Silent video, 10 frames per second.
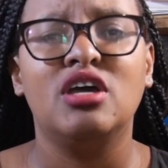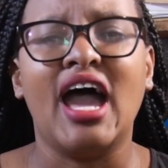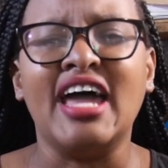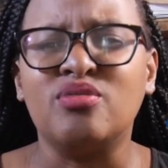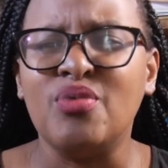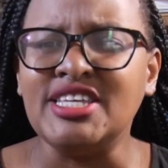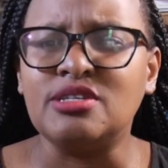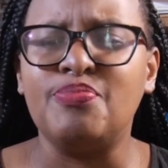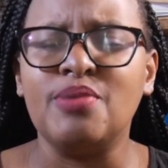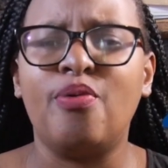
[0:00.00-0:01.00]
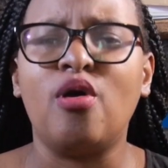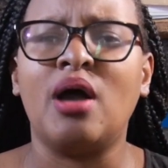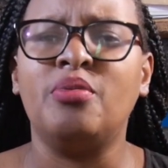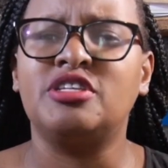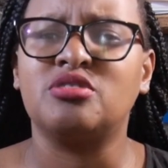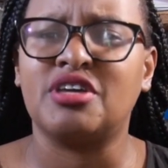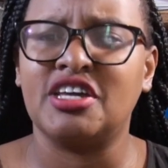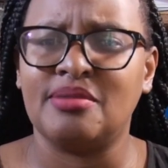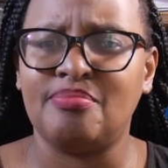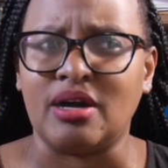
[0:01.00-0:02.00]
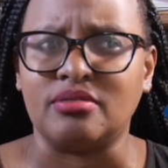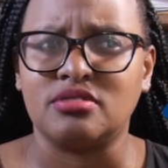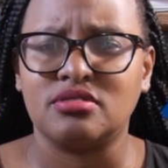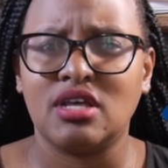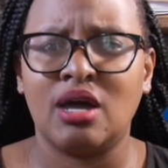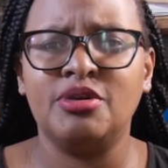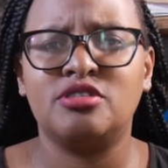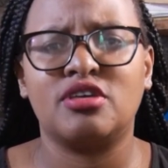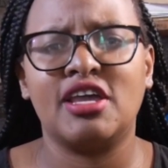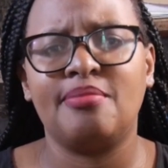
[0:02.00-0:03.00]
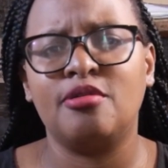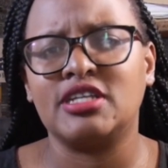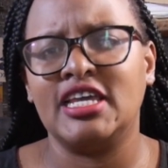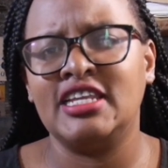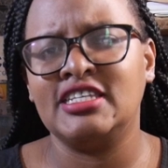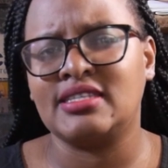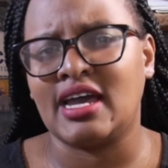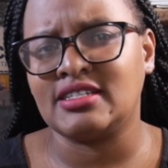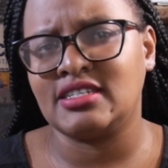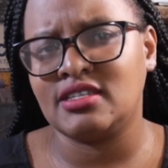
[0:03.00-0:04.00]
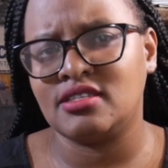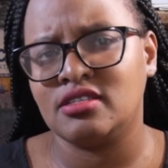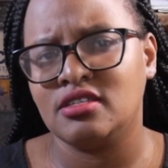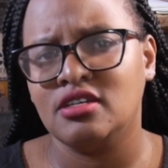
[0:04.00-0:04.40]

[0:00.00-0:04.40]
And which people are we talking about? Are we talking about A-list actors?